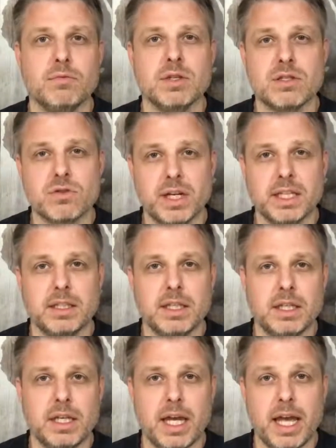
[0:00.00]

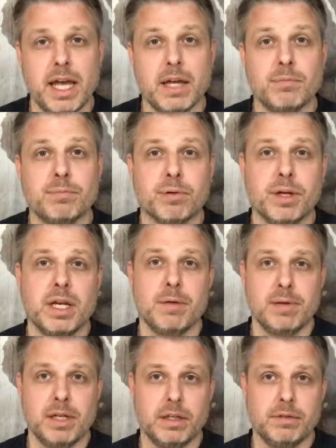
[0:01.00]
restricted, and
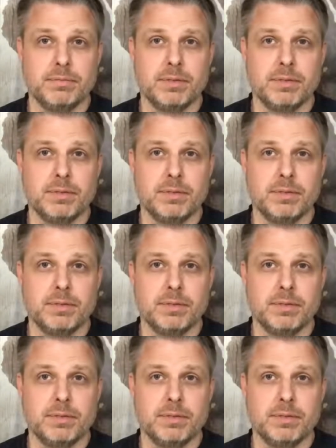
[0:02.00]
prohibited.